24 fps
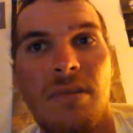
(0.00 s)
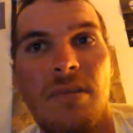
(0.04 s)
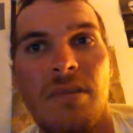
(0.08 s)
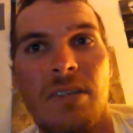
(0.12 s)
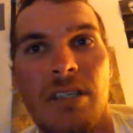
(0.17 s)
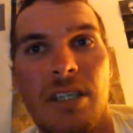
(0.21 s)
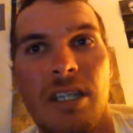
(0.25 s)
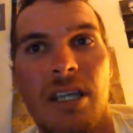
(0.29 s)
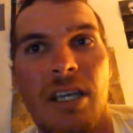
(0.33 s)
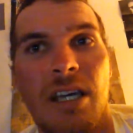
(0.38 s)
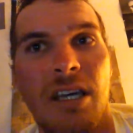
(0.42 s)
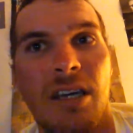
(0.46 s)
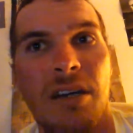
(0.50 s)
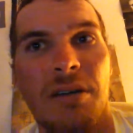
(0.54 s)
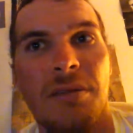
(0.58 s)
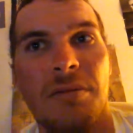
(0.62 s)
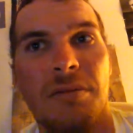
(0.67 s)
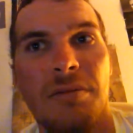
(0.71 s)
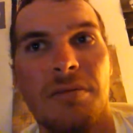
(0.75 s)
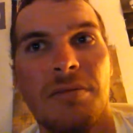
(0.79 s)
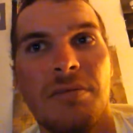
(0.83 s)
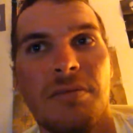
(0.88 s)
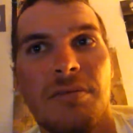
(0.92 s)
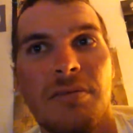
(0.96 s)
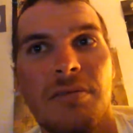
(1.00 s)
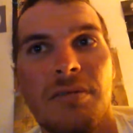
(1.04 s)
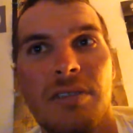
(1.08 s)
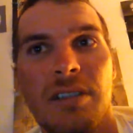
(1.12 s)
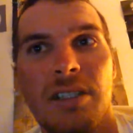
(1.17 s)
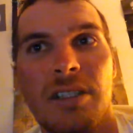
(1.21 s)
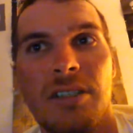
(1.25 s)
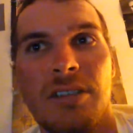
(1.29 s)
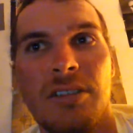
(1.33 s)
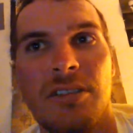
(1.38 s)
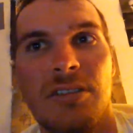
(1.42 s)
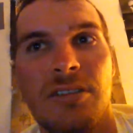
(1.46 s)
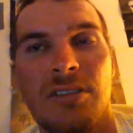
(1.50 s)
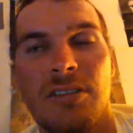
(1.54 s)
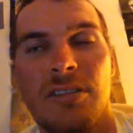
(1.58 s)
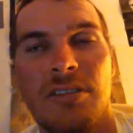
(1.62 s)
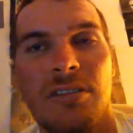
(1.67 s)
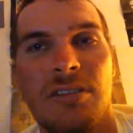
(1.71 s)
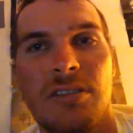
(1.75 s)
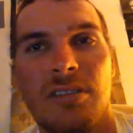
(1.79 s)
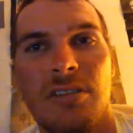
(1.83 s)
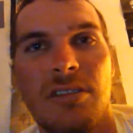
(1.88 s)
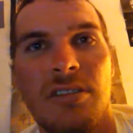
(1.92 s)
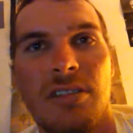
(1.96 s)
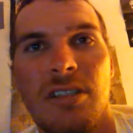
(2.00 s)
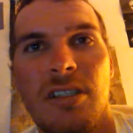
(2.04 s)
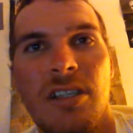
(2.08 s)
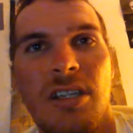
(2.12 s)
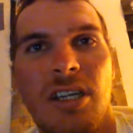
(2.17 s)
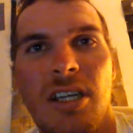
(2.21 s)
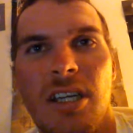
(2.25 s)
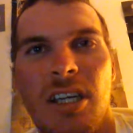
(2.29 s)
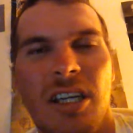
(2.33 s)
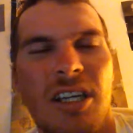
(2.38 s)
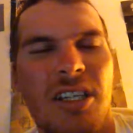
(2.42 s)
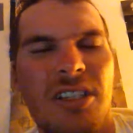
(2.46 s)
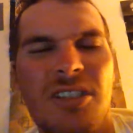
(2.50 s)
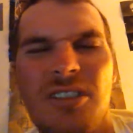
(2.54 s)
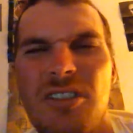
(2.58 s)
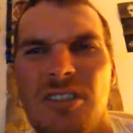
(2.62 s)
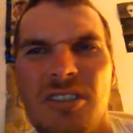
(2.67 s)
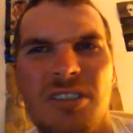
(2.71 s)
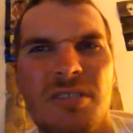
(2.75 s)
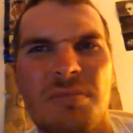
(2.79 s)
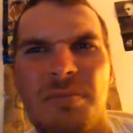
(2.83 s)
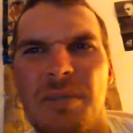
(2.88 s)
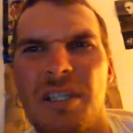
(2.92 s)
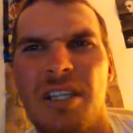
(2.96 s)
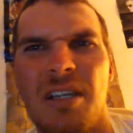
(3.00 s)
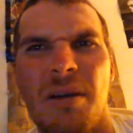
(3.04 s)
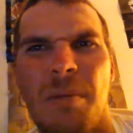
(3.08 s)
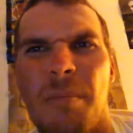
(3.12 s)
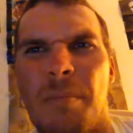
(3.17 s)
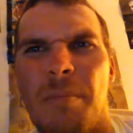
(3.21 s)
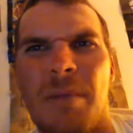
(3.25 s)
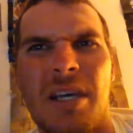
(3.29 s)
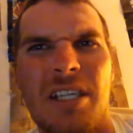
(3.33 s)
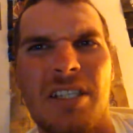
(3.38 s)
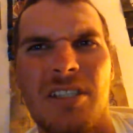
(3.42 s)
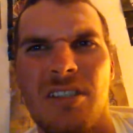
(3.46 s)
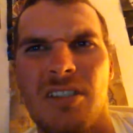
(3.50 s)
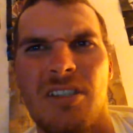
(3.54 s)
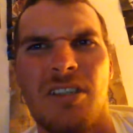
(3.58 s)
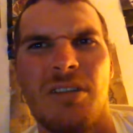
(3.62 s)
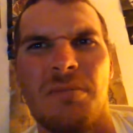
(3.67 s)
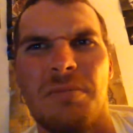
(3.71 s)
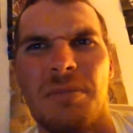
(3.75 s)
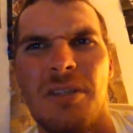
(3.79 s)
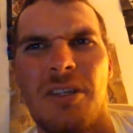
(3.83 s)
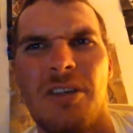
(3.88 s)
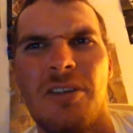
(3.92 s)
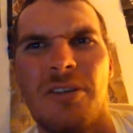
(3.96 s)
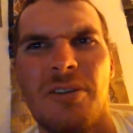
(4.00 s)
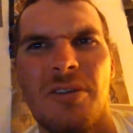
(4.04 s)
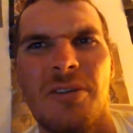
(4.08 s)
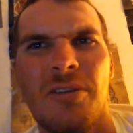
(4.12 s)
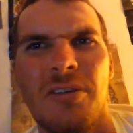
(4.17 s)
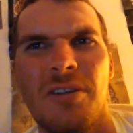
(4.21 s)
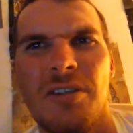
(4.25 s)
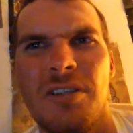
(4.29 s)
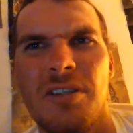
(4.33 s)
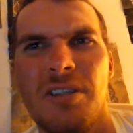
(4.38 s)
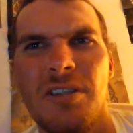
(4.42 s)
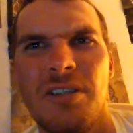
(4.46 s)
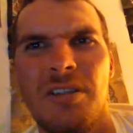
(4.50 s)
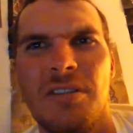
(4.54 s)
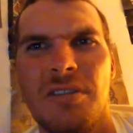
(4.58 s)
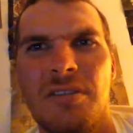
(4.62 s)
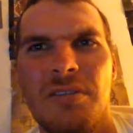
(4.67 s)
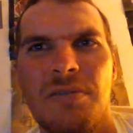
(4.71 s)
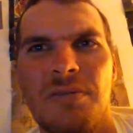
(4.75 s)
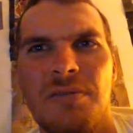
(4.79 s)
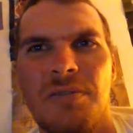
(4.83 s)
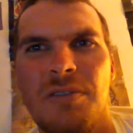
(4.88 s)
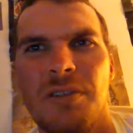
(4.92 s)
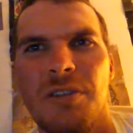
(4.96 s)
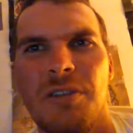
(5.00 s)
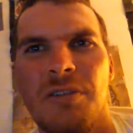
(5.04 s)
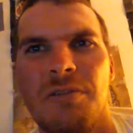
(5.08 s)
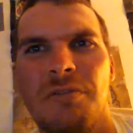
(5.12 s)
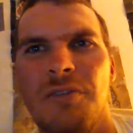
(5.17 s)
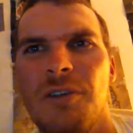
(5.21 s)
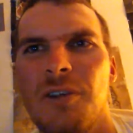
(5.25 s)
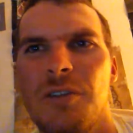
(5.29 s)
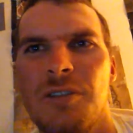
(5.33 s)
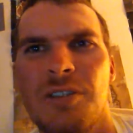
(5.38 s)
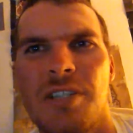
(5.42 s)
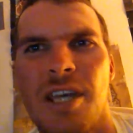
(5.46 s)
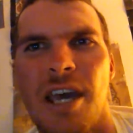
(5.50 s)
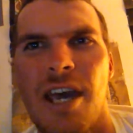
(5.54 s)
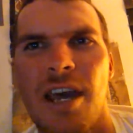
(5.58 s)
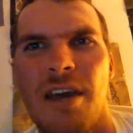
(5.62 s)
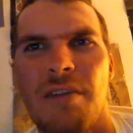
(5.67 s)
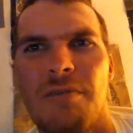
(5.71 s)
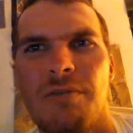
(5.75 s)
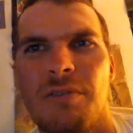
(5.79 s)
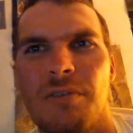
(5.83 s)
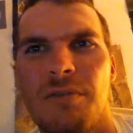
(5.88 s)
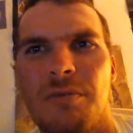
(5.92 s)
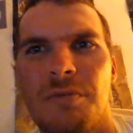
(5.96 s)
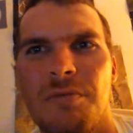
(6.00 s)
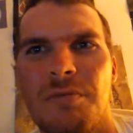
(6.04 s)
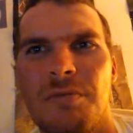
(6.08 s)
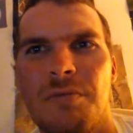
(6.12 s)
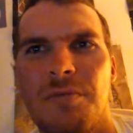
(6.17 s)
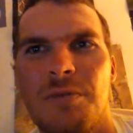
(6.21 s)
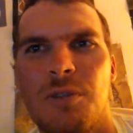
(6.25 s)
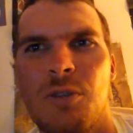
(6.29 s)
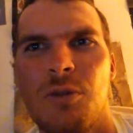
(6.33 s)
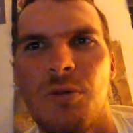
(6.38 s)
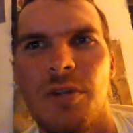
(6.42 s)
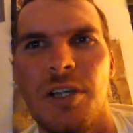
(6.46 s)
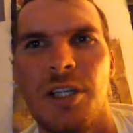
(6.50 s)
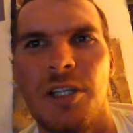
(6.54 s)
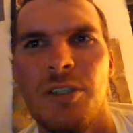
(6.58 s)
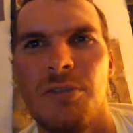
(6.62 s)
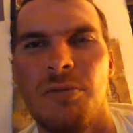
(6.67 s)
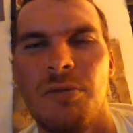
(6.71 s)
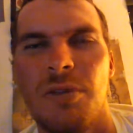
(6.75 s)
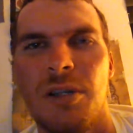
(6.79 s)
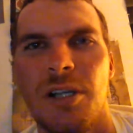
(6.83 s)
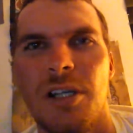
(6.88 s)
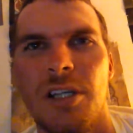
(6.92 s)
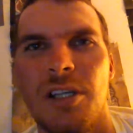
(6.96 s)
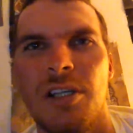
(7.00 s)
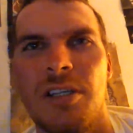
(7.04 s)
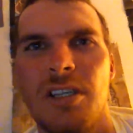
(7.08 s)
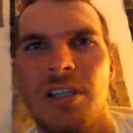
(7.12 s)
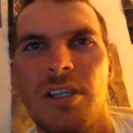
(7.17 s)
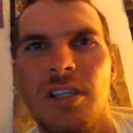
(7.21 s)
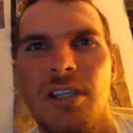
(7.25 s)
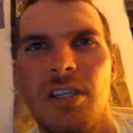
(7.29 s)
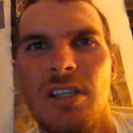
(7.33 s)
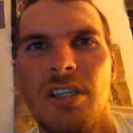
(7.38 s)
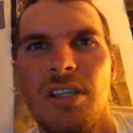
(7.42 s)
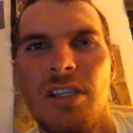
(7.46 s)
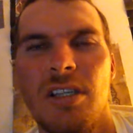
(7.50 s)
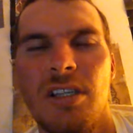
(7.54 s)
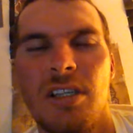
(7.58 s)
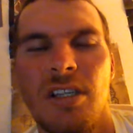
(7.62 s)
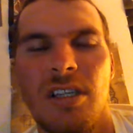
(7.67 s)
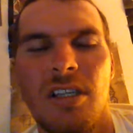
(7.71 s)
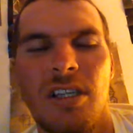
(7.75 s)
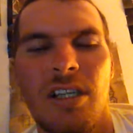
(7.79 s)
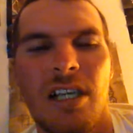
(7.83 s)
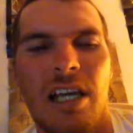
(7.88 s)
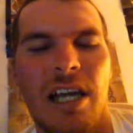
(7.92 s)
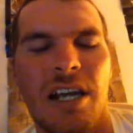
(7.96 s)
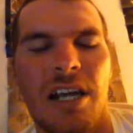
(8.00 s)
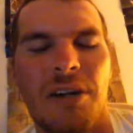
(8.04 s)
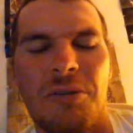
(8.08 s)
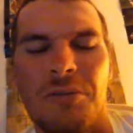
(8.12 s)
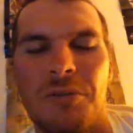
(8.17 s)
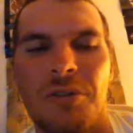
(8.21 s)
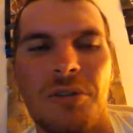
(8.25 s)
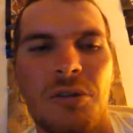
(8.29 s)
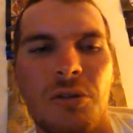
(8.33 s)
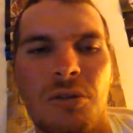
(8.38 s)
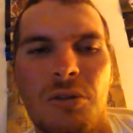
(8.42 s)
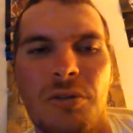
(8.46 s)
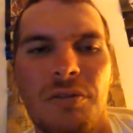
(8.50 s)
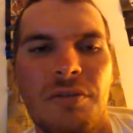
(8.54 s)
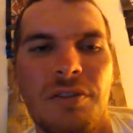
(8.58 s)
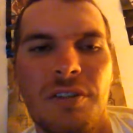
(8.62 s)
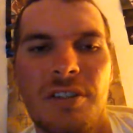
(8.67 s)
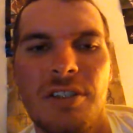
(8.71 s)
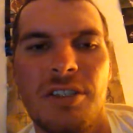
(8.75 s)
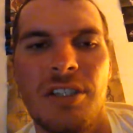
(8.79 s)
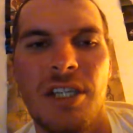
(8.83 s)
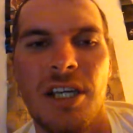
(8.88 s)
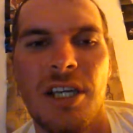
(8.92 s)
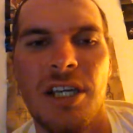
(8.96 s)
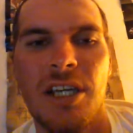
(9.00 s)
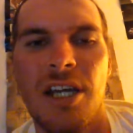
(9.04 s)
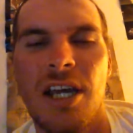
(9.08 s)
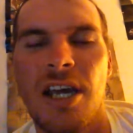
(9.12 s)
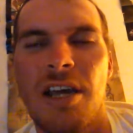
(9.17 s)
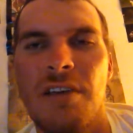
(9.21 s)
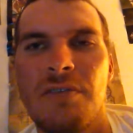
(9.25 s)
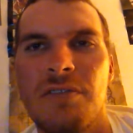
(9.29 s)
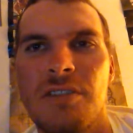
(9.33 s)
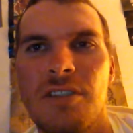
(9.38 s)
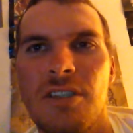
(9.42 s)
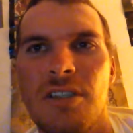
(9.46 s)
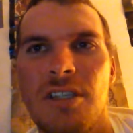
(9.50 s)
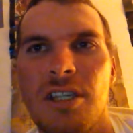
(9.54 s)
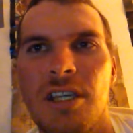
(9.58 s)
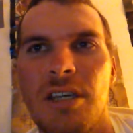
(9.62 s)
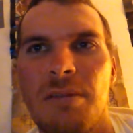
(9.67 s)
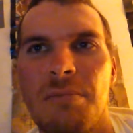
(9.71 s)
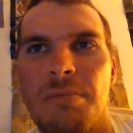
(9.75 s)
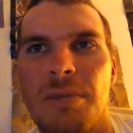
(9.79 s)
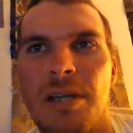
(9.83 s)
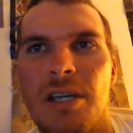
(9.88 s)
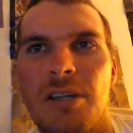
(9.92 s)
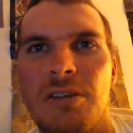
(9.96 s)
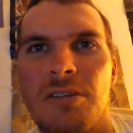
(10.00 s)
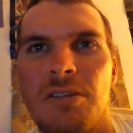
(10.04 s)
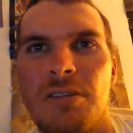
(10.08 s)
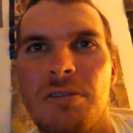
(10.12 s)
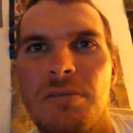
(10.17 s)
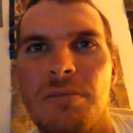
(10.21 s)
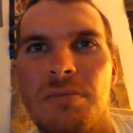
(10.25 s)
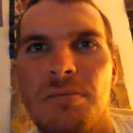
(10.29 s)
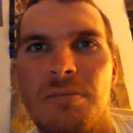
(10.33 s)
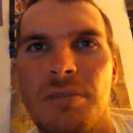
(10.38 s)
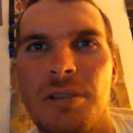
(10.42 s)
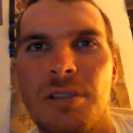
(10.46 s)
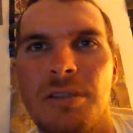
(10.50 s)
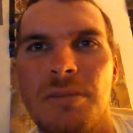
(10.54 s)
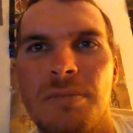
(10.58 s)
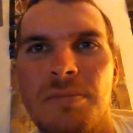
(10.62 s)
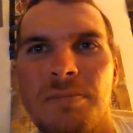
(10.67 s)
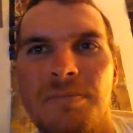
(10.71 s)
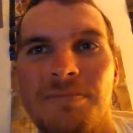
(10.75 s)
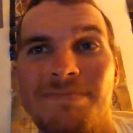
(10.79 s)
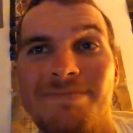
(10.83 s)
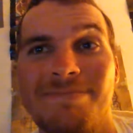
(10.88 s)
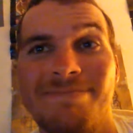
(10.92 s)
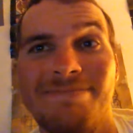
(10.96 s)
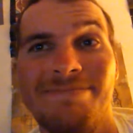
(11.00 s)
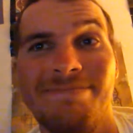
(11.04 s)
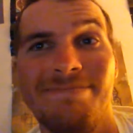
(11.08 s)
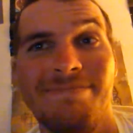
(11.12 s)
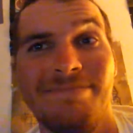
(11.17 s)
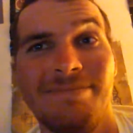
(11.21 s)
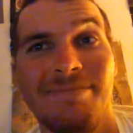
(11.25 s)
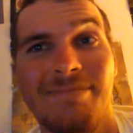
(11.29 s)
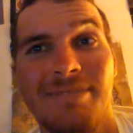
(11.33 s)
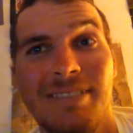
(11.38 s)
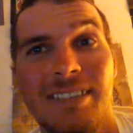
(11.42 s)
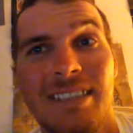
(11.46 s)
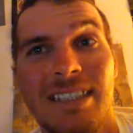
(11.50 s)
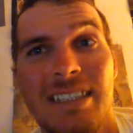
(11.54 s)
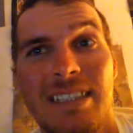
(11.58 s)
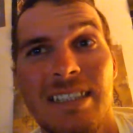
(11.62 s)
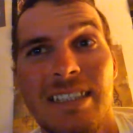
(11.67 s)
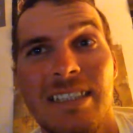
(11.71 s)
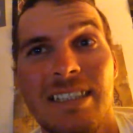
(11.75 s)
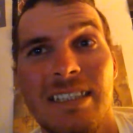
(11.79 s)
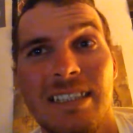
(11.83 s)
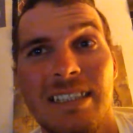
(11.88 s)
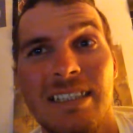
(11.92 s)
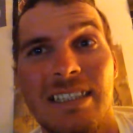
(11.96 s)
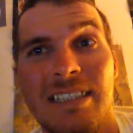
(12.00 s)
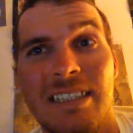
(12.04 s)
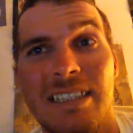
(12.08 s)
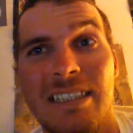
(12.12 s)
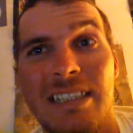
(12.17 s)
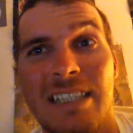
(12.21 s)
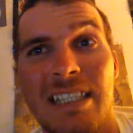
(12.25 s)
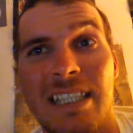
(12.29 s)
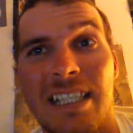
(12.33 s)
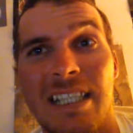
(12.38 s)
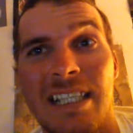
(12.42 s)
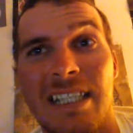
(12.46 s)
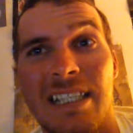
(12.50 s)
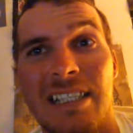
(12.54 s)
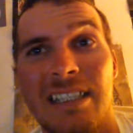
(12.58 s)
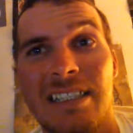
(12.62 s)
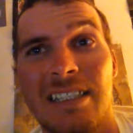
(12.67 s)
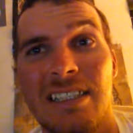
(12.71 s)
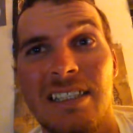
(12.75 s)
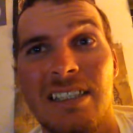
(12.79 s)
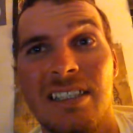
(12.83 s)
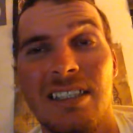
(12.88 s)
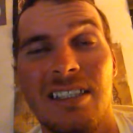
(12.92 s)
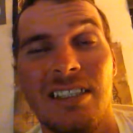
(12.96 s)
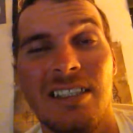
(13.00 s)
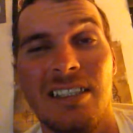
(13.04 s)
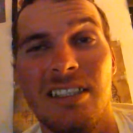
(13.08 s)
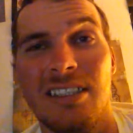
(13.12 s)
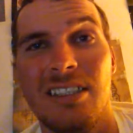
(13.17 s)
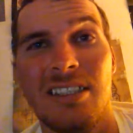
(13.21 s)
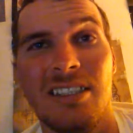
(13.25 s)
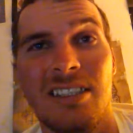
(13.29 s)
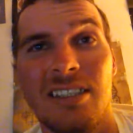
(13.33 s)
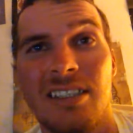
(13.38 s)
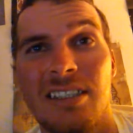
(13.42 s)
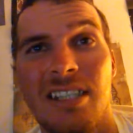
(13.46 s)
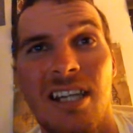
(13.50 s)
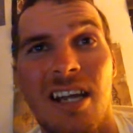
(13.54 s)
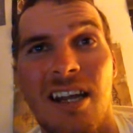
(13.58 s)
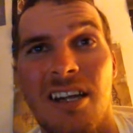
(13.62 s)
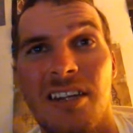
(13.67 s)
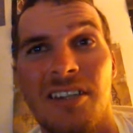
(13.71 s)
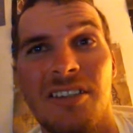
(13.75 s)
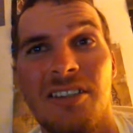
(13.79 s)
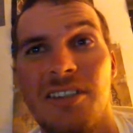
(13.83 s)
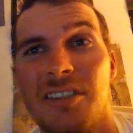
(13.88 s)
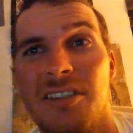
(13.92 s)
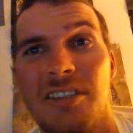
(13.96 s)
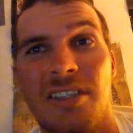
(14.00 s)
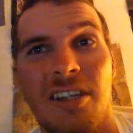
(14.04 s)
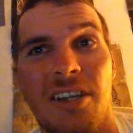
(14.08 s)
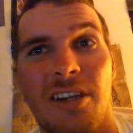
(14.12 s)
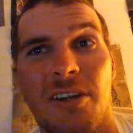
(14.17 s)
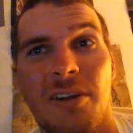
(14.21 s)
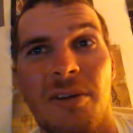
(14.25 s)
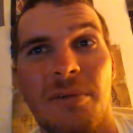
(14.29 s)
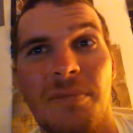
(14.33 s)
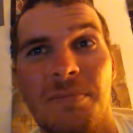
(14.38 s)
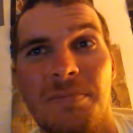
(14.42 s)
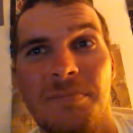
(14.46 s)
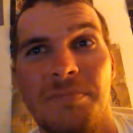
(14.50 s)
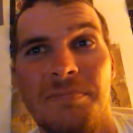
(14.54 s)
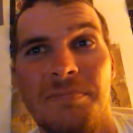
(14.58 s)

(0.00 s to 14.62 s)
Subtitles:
yeah, it's just been a messed up year for the first half of 2020. I don't know if the second half's gonna get better, but yeah, it's just not a good year.